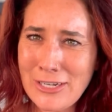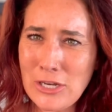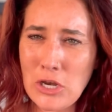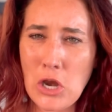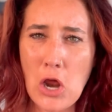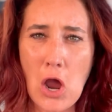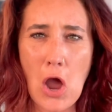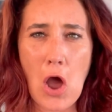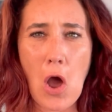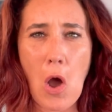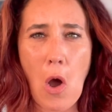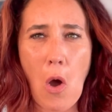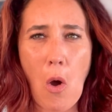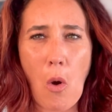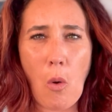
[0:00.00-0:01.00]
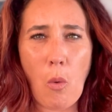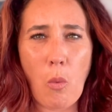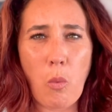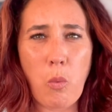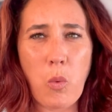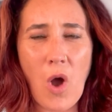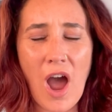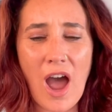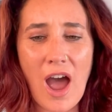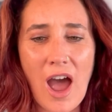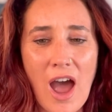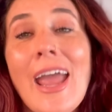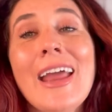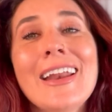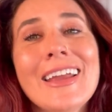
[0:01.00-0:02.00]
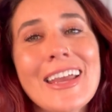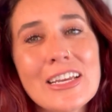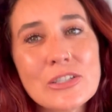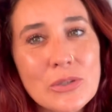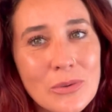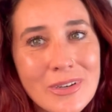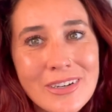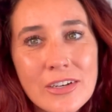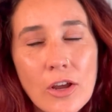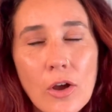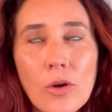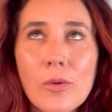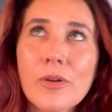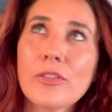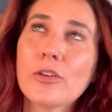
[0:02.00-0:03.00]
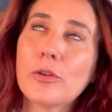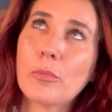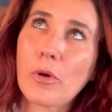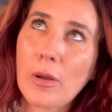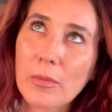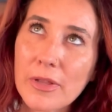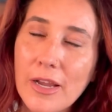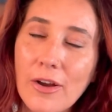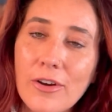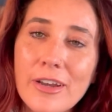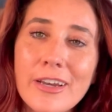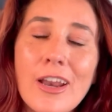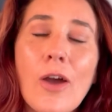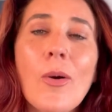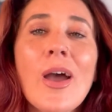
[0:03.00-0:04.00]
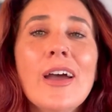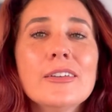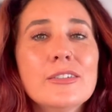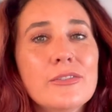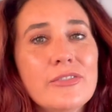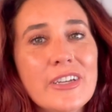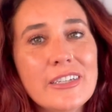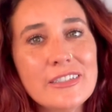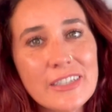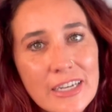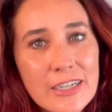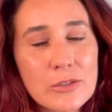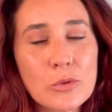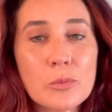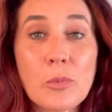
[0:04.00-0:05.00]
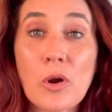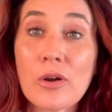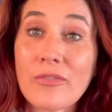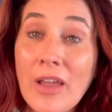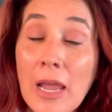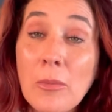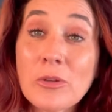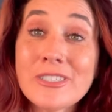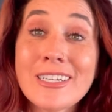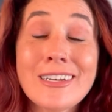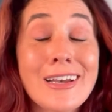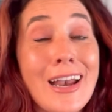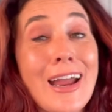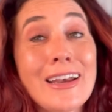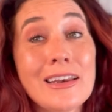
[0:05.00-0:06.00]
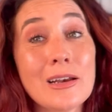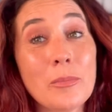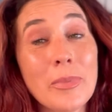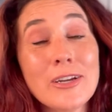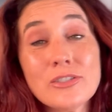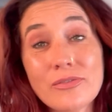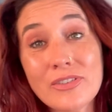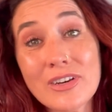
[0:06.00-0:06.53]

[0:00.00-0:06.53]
No. Uh, and in case you didn't know, though you probably already know, Daveed Diggs was part of Hamilton, and I did a bunch of